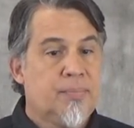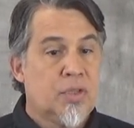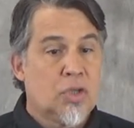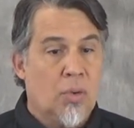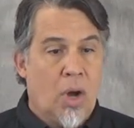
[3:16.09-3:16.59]

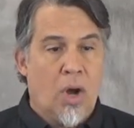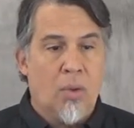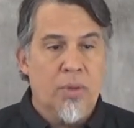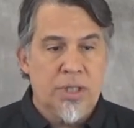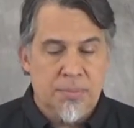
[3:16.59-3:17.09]
So
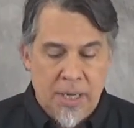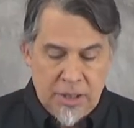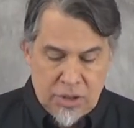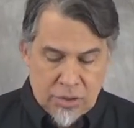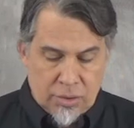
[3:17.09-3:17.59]
always
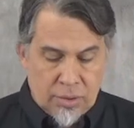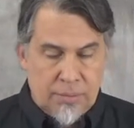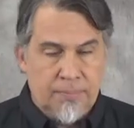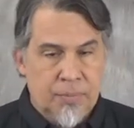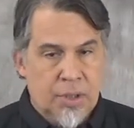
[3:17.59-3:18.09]
make sure